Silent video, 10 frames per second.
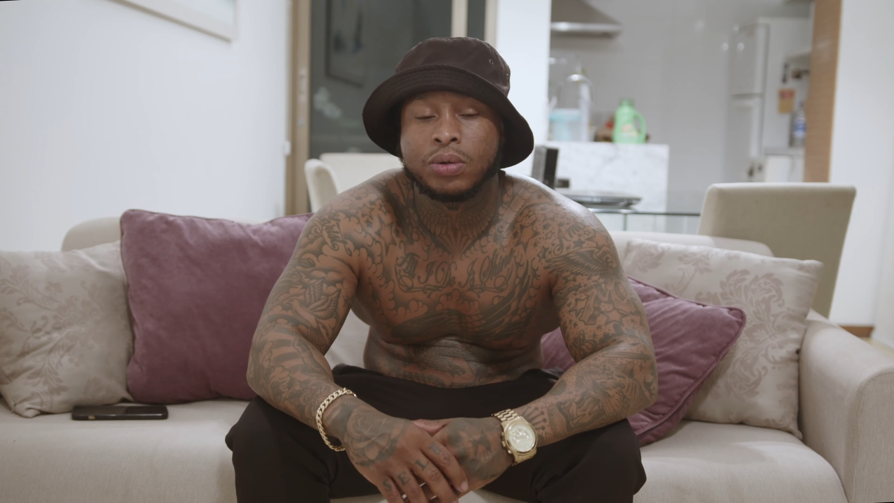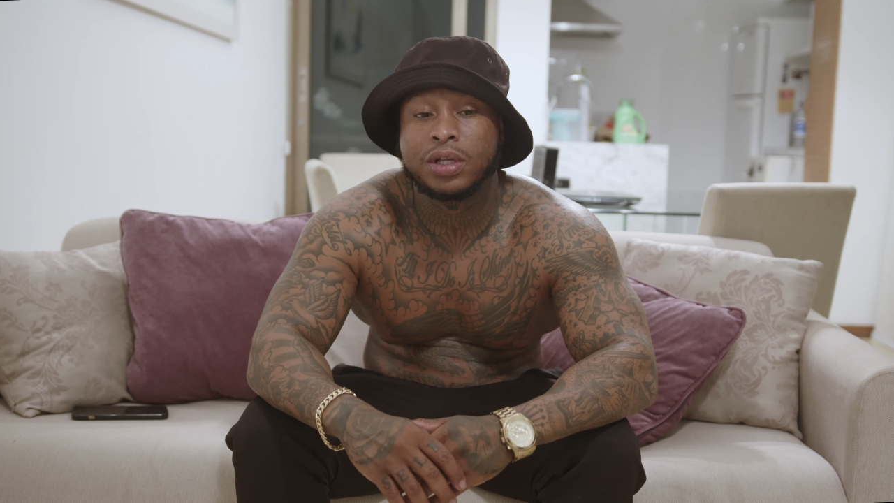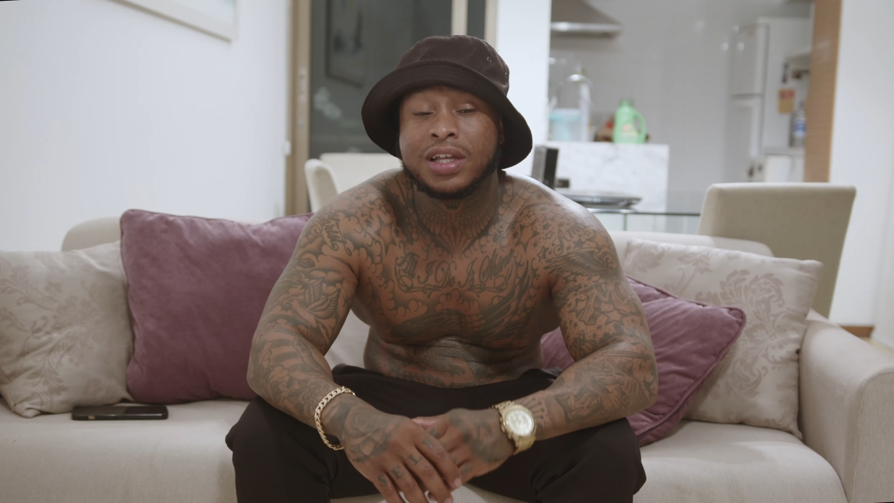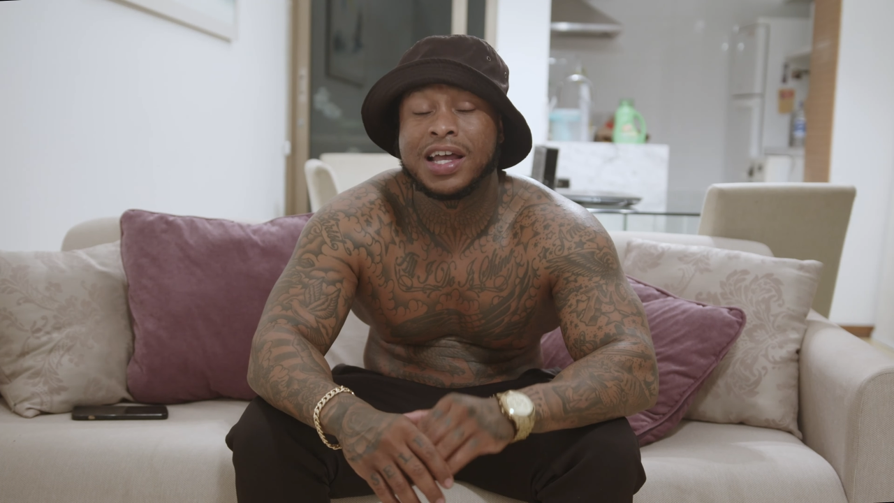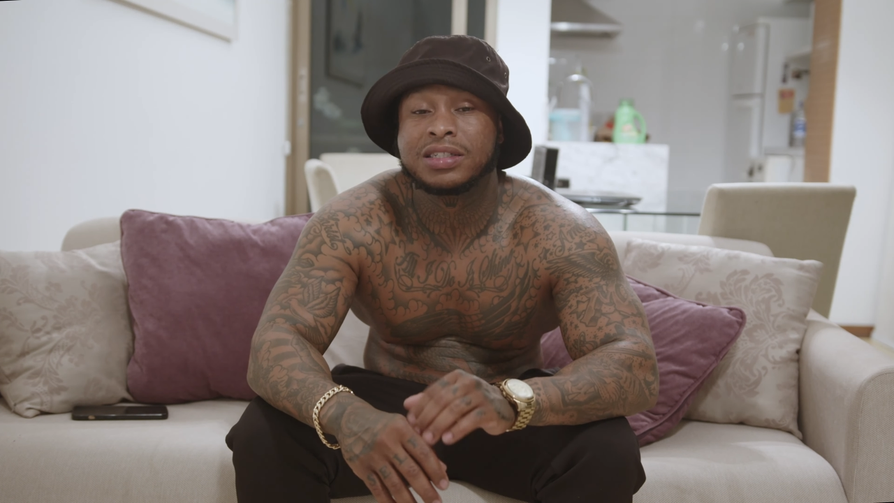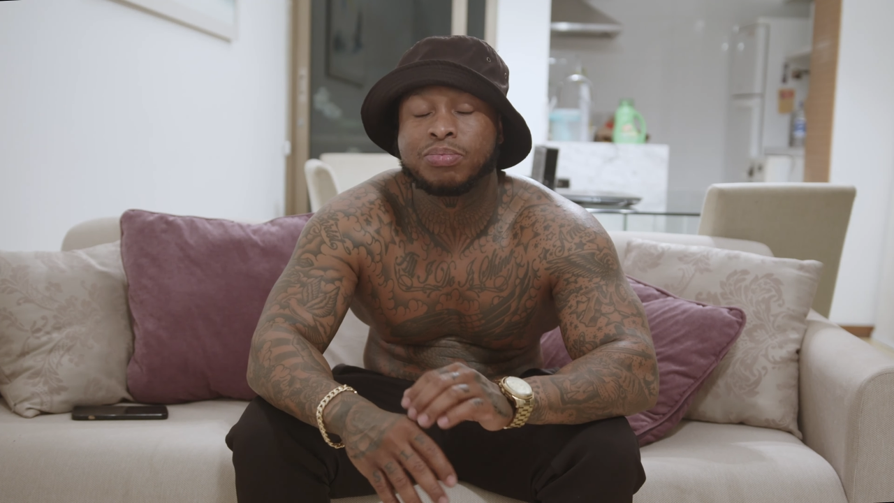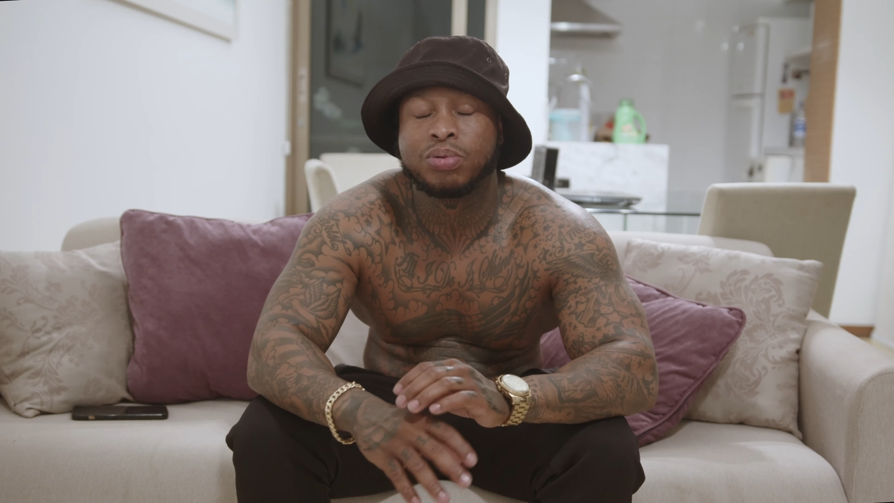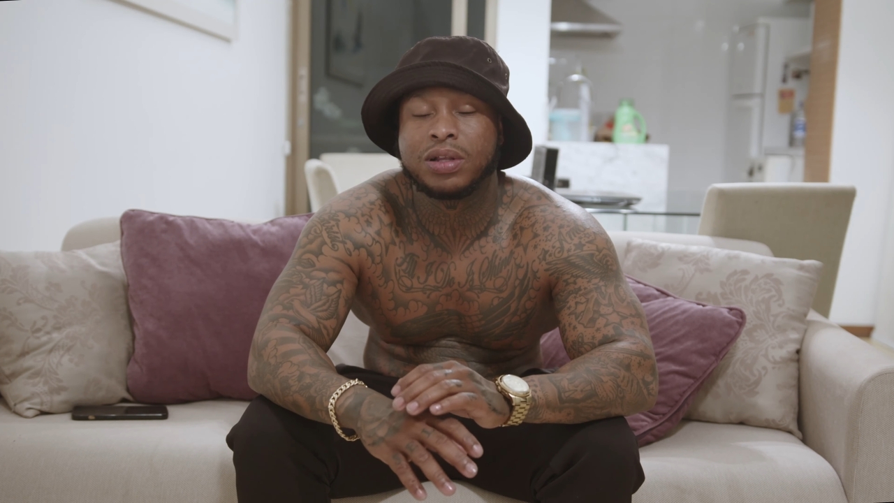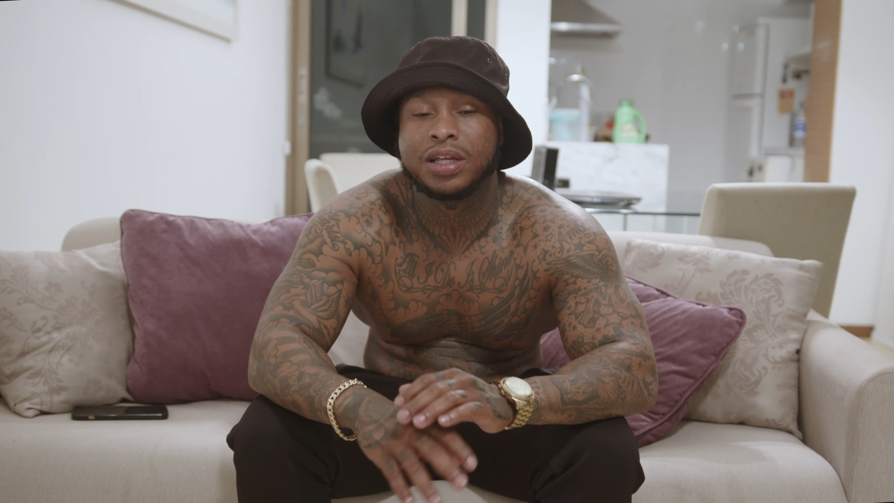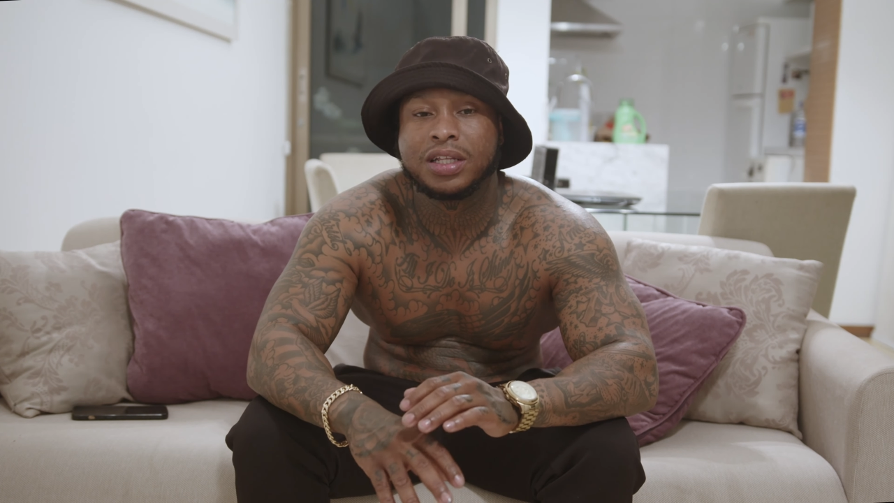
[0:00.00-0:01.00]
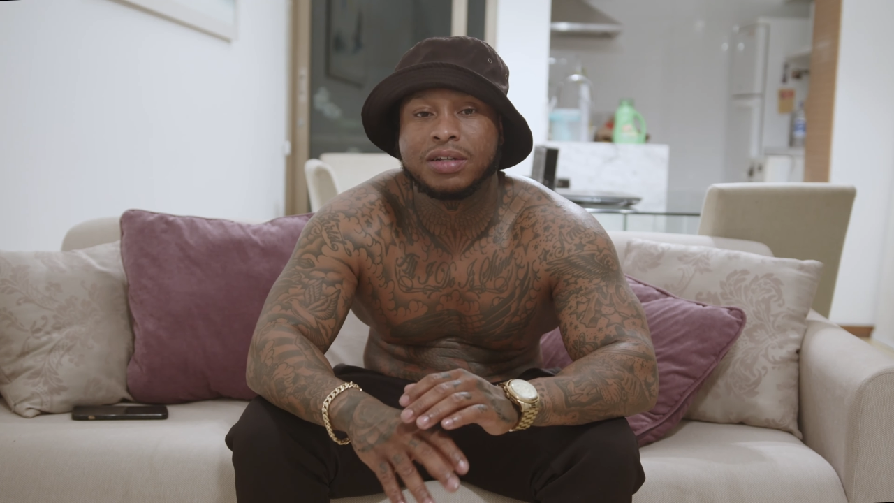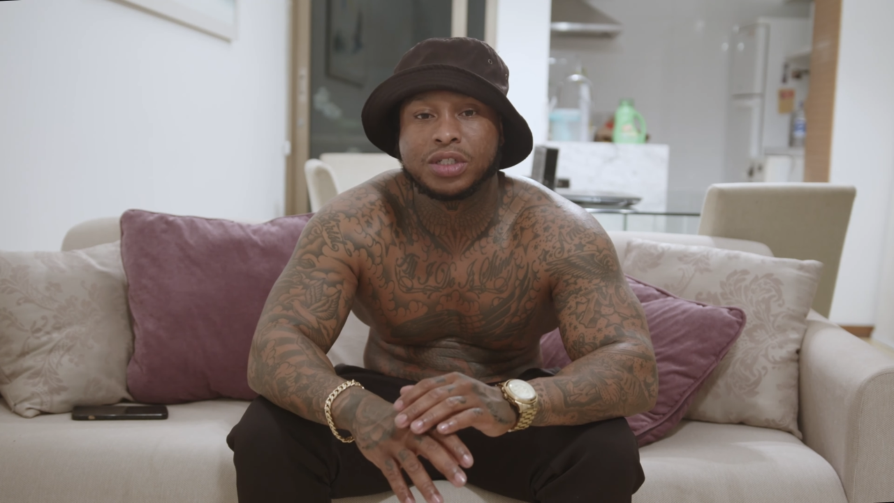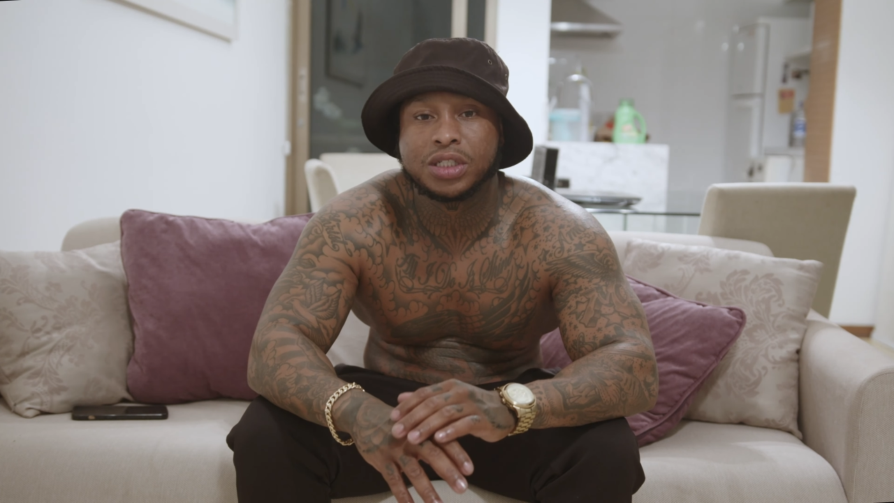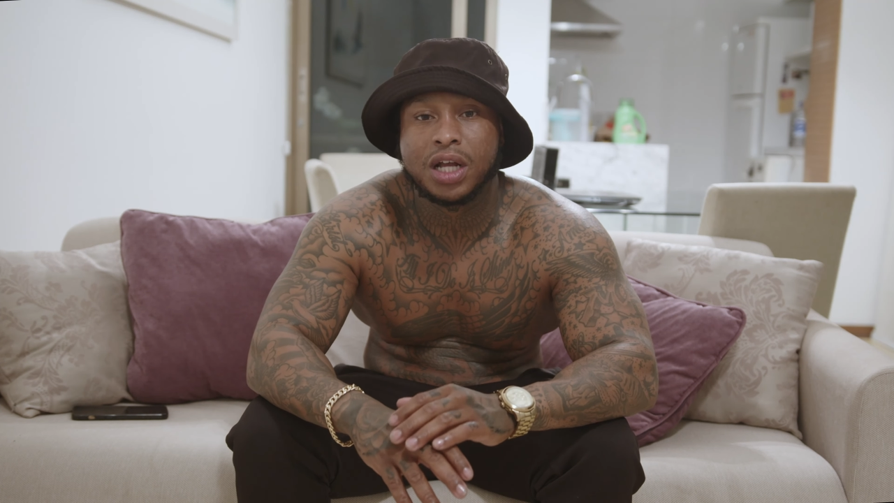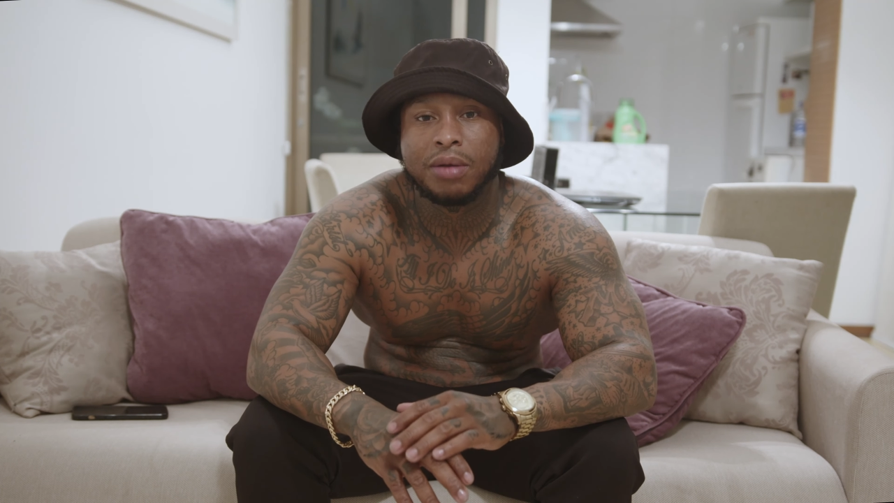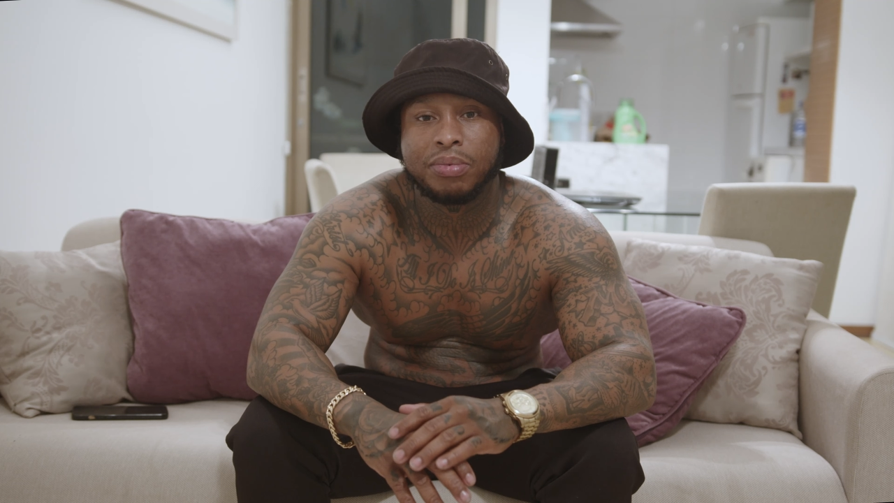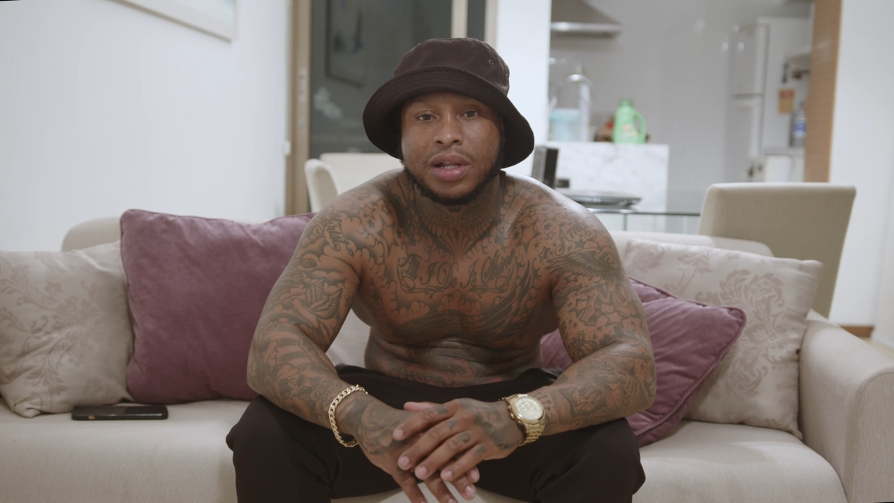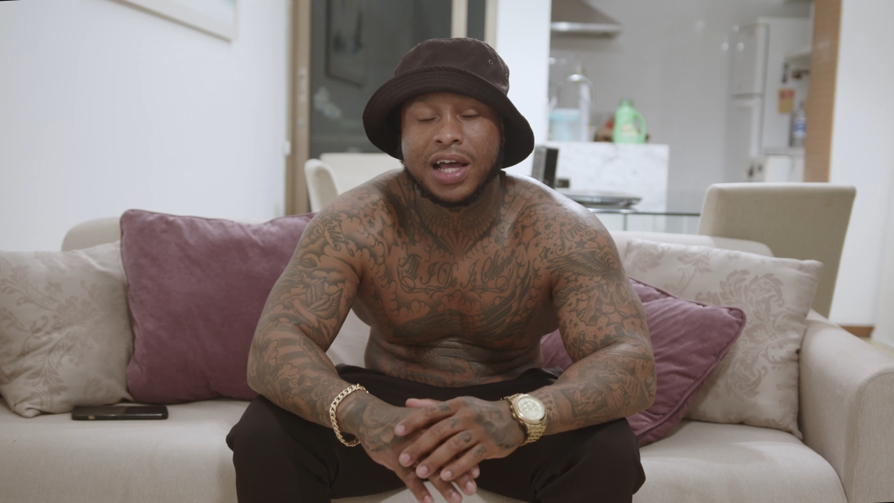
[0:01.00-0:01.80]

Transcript: It has plenty of shopping.